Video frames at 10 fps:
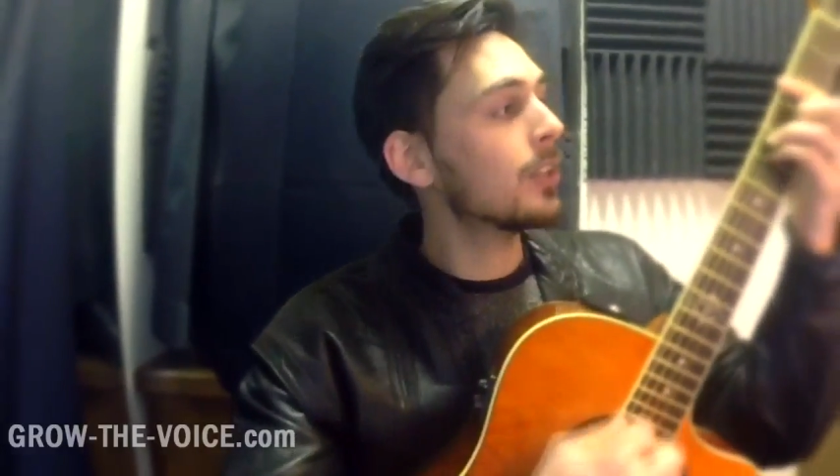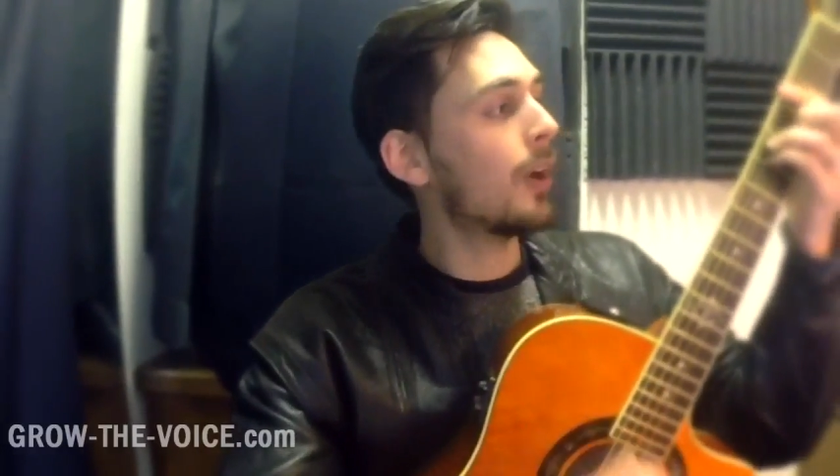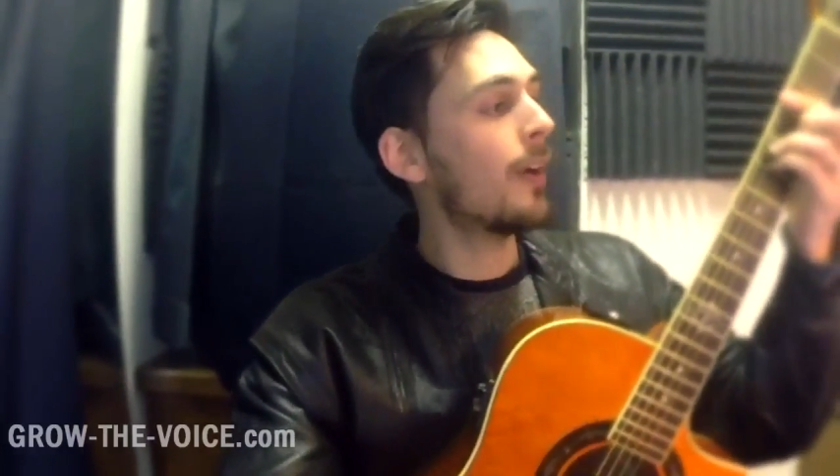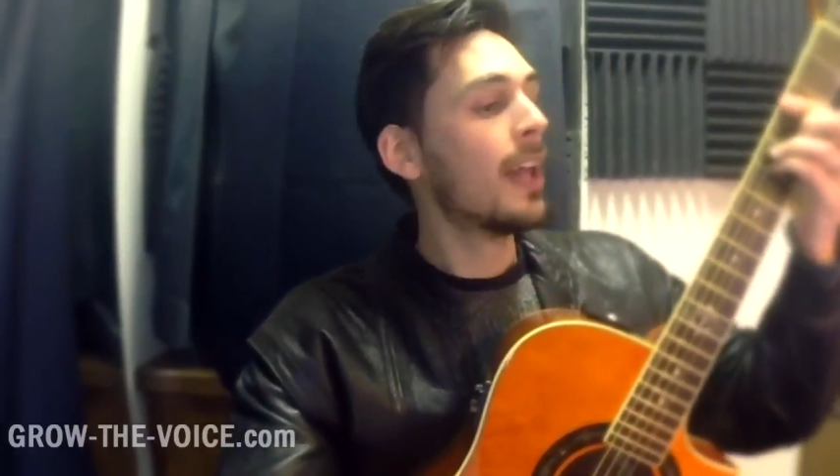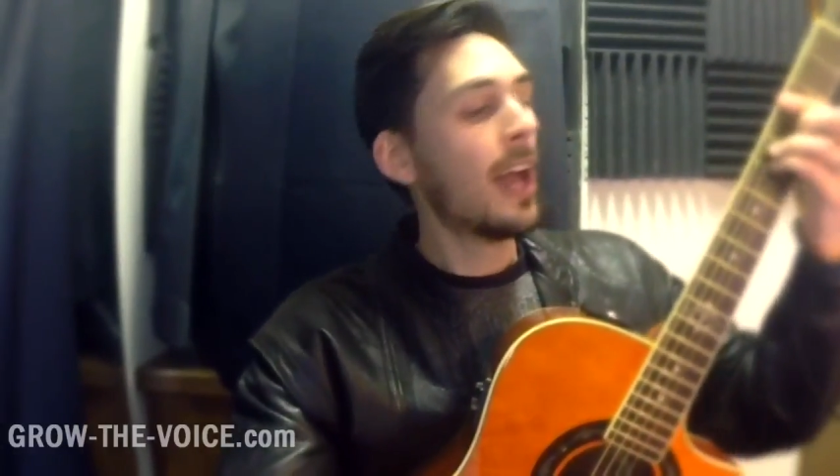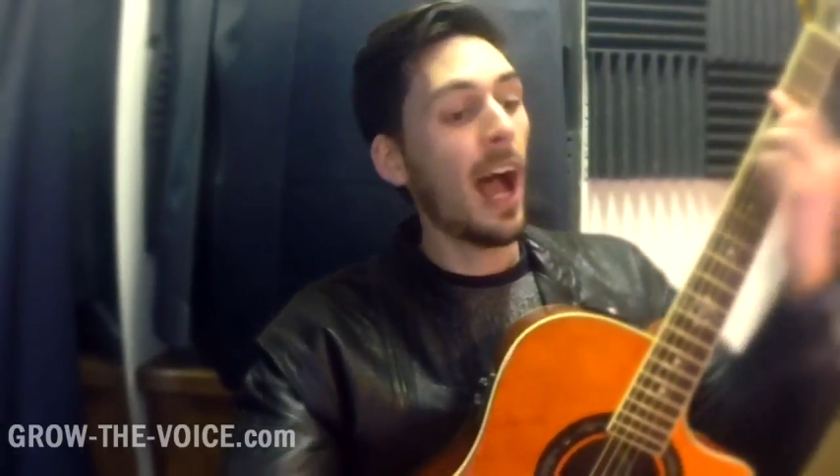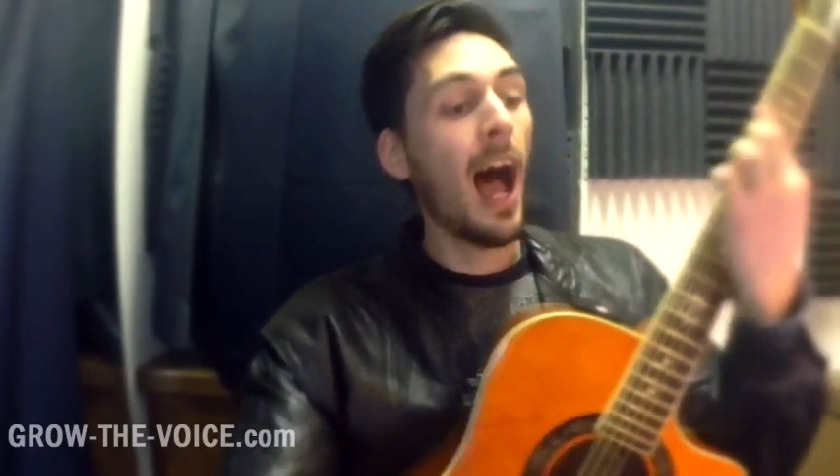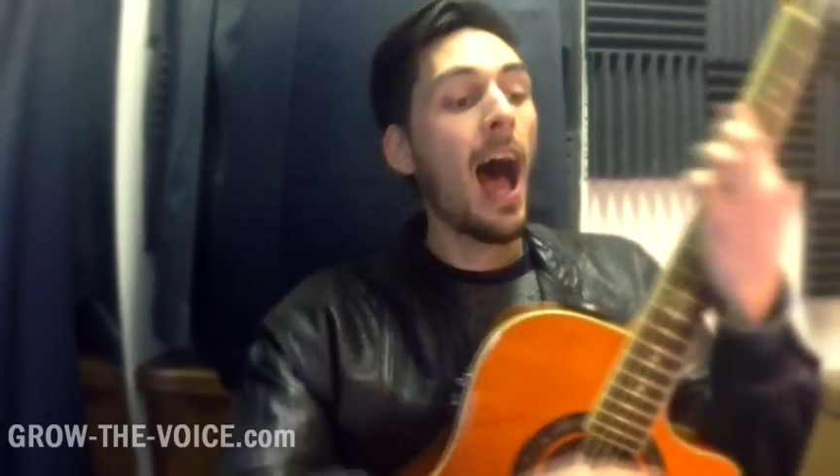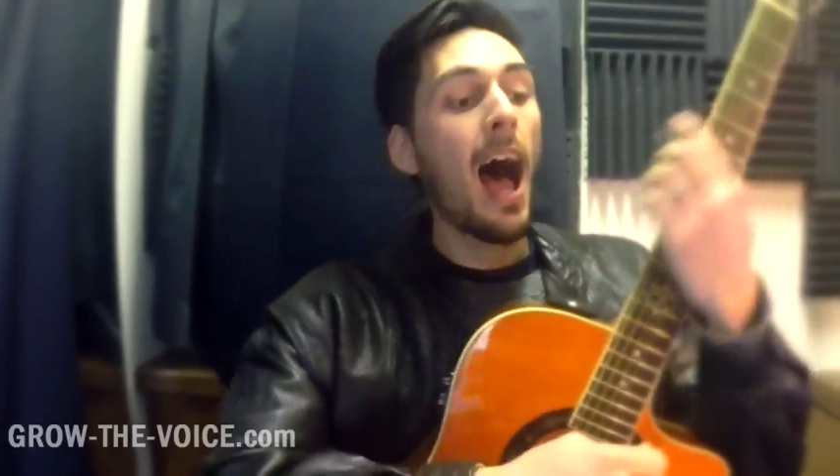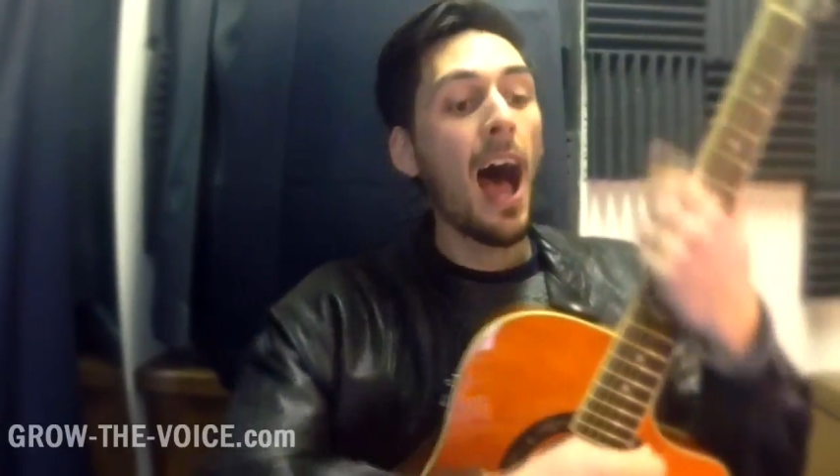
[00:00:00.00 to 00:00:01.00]
or
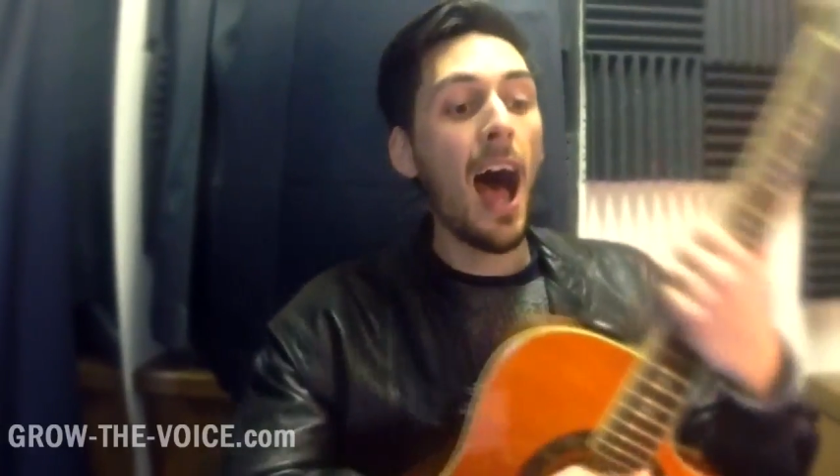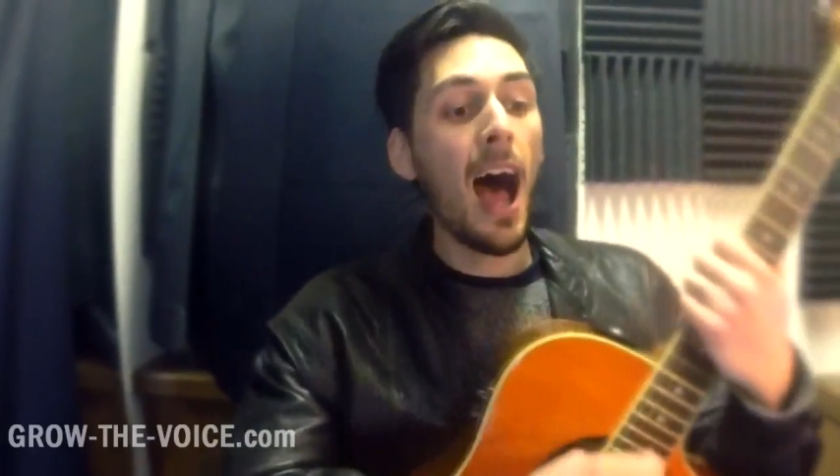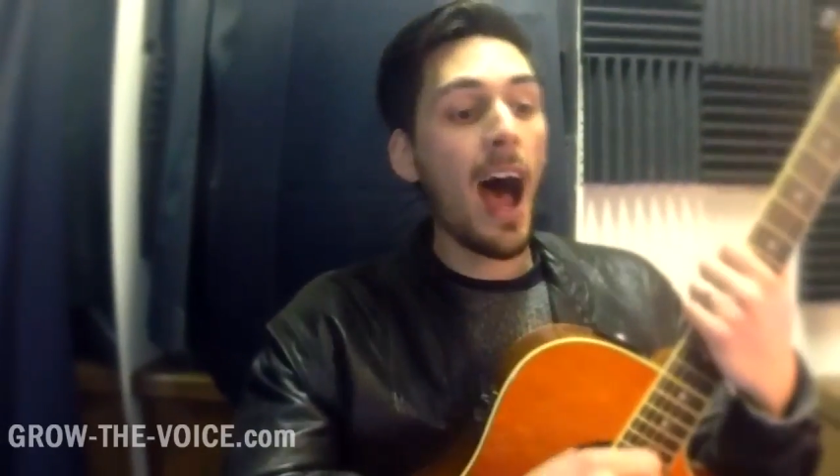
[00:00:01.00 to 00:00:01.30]
not.